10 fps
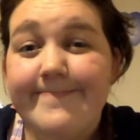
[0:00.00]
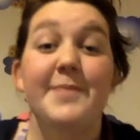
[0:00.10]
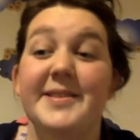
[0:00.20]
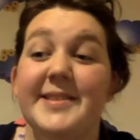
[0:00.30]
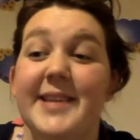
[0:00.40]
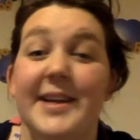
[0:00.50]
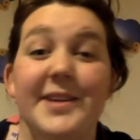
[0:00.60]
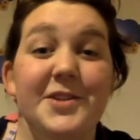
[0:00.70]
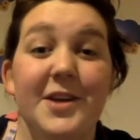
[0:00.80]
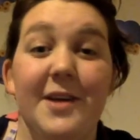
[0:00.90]
The
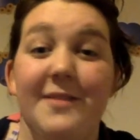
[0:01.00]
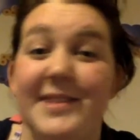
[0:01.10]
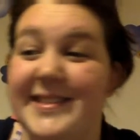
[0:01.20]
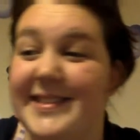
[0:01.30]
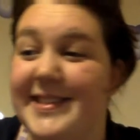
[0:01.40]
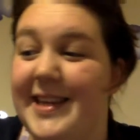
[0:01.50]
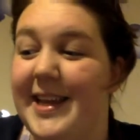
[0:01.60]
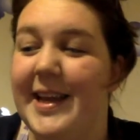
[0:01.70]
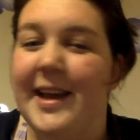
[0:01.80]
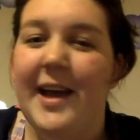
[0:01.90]
second show I went to
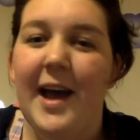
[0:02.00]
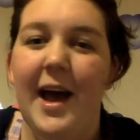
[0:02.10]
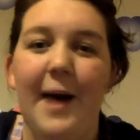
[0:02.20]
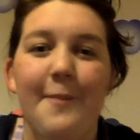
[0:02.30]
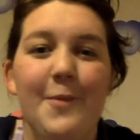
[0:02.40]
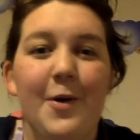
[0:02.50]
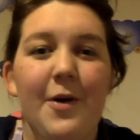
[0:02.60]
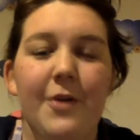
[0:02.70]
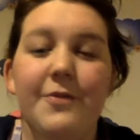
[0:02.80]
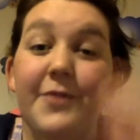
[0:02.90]
see
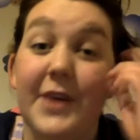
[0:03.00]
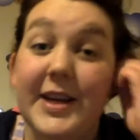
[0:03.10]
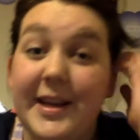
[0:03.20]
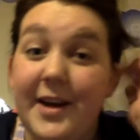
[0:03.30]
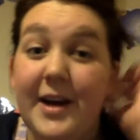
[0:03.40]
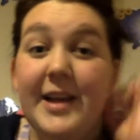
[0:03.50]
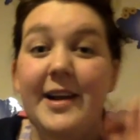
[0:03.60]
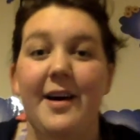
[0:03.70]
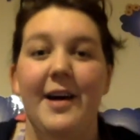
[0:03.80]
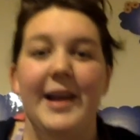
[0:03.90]
on Friday night,
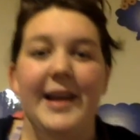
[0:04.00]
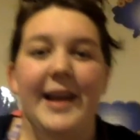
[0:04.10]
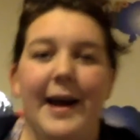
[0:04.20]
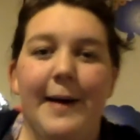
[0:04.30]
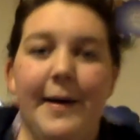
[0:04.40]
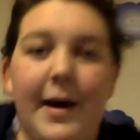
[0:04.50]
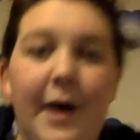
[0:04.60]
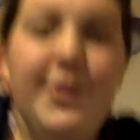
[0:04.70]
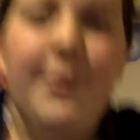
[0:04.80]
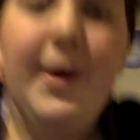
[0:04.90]

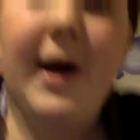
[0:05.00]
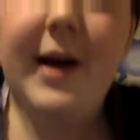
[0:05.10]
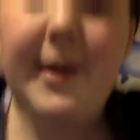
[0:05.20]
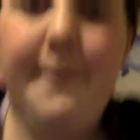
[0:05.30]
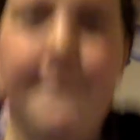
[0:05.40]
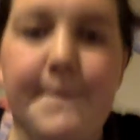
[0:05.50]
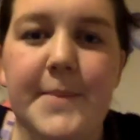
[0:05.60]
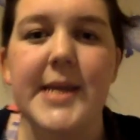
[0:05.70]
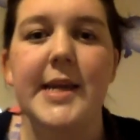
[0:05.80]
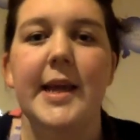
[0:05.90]
after work,
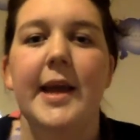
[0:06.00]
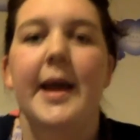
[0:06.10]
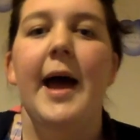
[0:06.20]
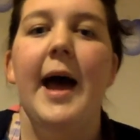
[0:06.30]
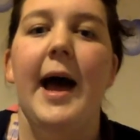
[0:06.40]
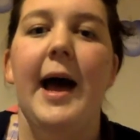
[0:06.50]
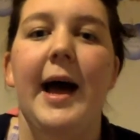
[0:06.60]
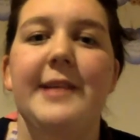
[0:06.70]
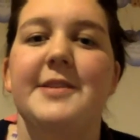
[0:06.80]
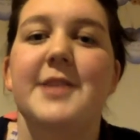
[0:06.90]
me
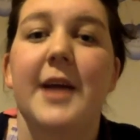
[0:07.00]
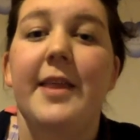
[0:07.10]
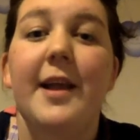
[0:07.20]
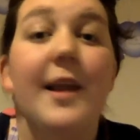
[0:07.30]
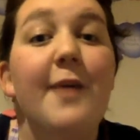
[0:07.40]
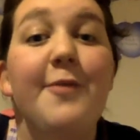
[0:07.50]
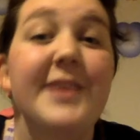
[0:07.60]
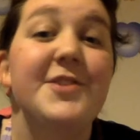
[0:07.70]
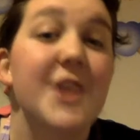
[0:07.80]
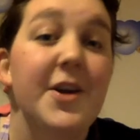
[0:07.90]
and the lovely
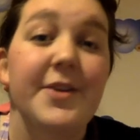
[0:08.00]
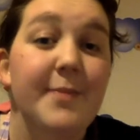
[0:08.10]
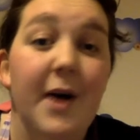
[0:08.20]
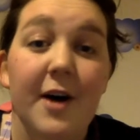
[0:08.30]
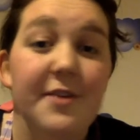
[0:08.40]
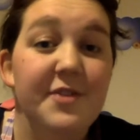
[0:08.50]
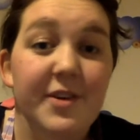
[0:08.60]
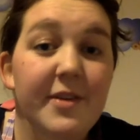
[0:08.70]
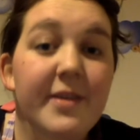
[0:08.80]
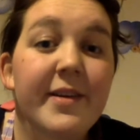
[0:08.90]
Jodie
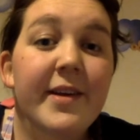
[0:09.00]
Marston,